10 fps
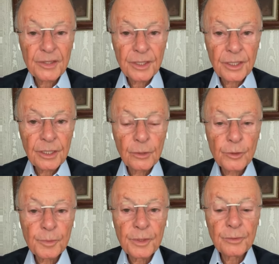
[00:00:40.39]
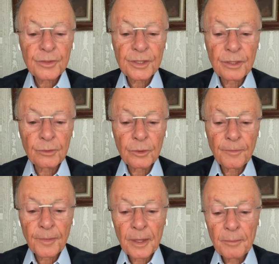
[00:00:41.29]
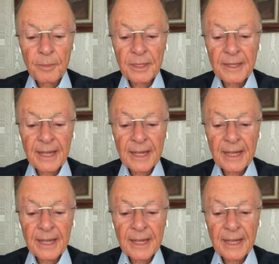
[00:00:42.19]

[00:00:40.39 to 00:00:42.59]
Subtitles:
I'd ask the Holy Spirit